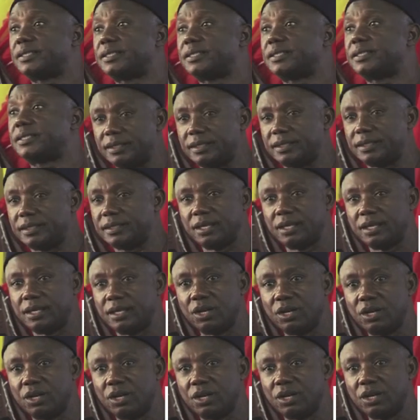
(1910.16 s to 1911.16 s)
this
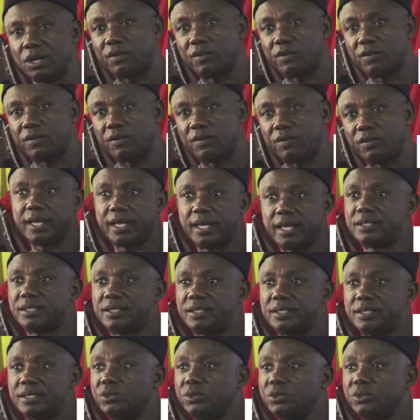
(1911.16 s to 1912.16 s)
over the next
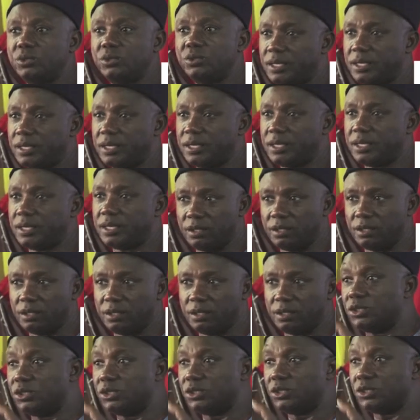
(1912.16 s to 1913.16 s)
few days or even
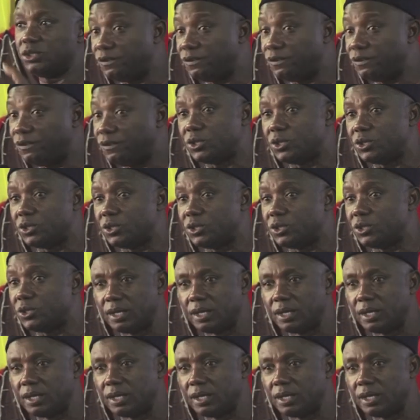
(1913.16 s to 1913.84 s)
into the future,